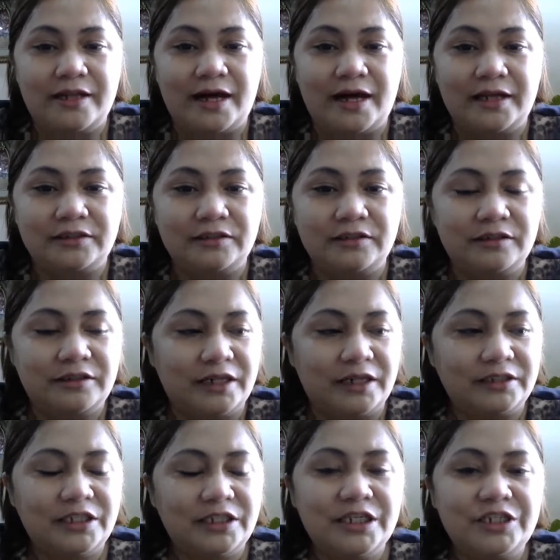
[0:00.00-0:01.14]
that
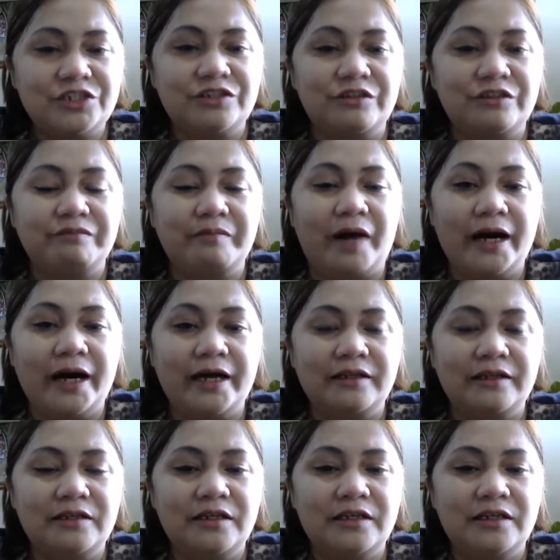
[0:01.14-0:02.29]
that decision of
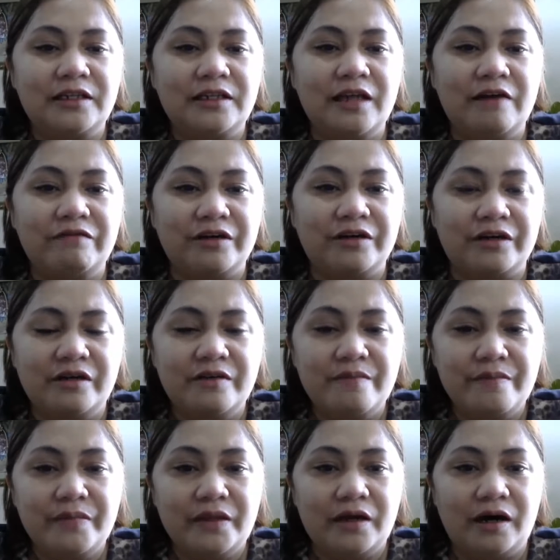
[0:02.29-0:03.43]
mine, it never
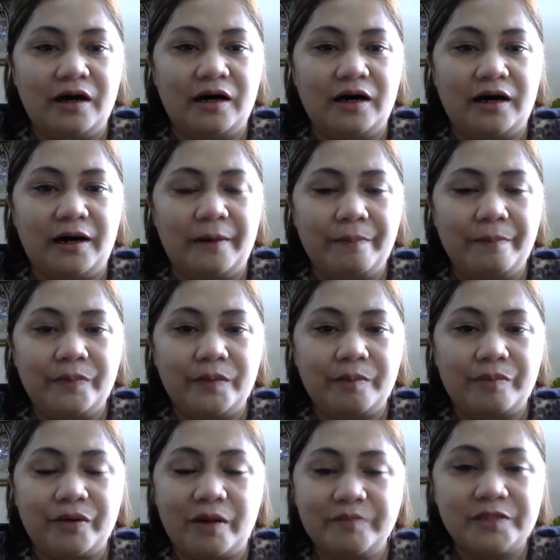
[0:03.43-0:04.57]
uh,
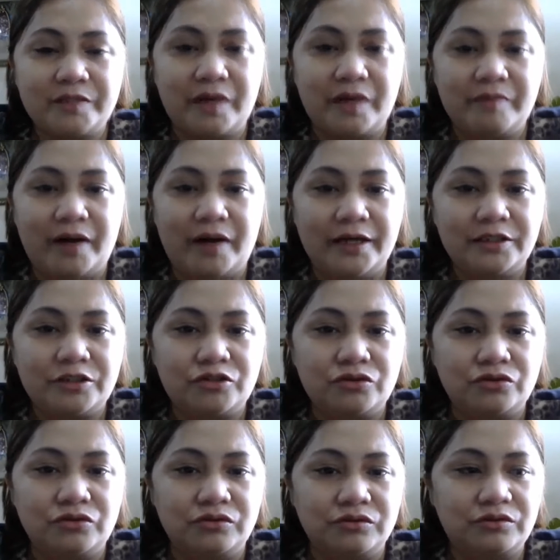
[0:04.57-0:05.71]
prompt in my mind
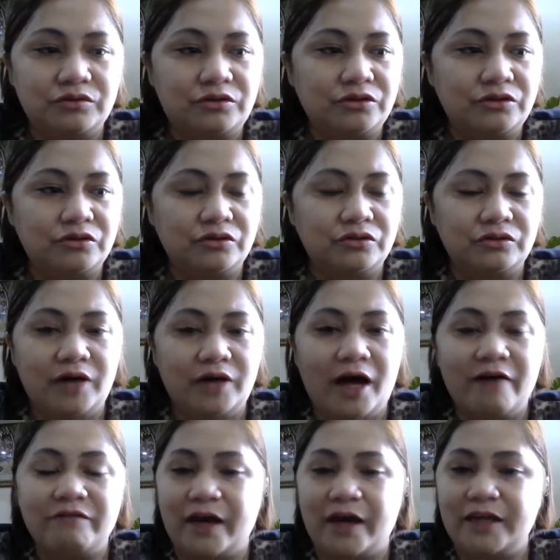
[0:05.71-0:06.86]
to
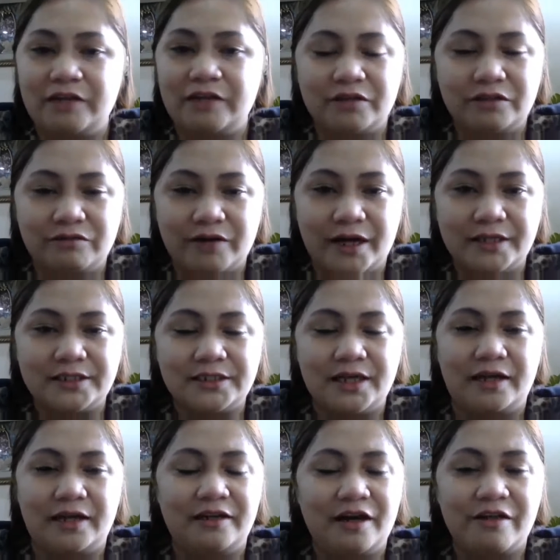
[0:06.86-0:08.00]
have any regrets
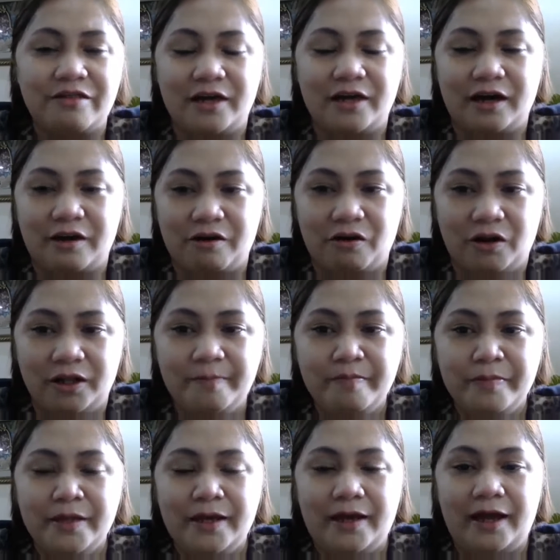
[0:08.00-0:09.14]
and nothing at all.
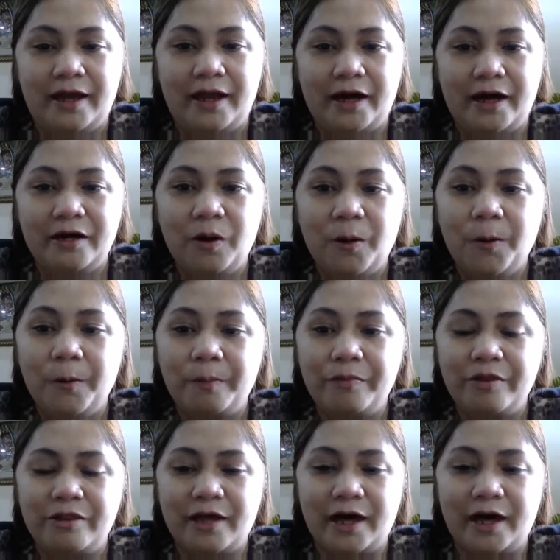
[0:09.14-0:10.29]
And I hope
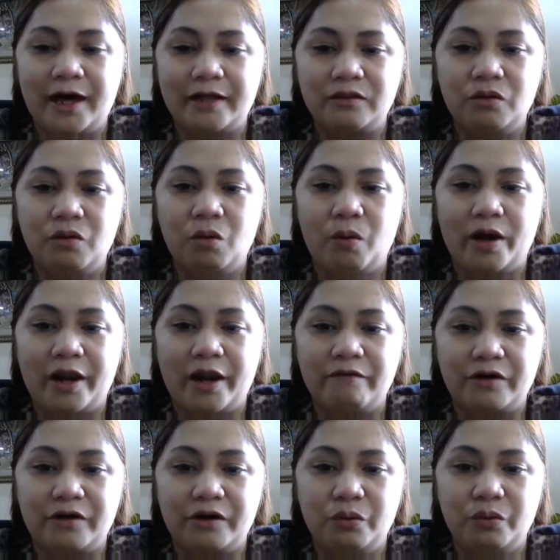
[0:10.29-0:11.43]
that
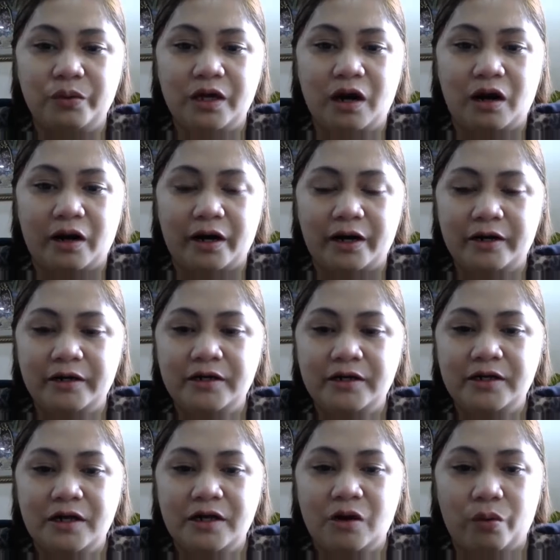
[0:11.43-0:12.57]
whatever we are,
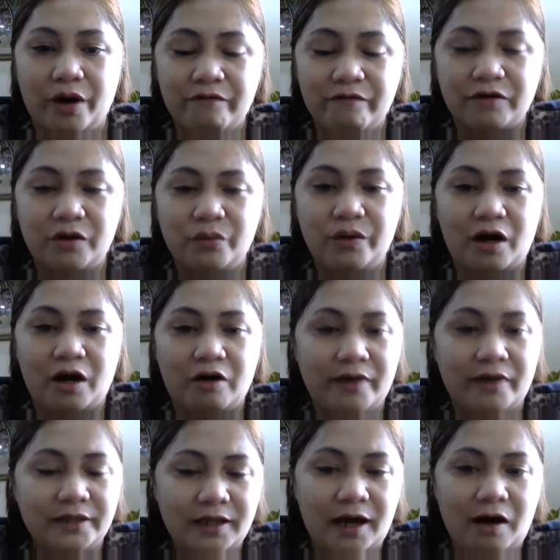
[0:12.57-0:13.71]
wherever we are
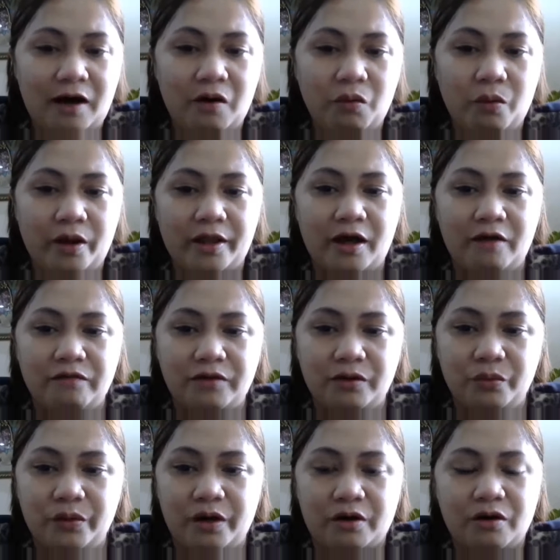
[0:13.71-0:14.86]
right now,
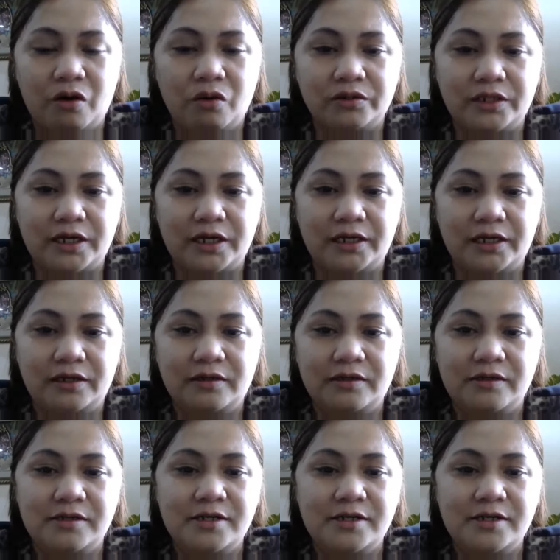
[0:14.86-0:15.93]
whatever we are holding,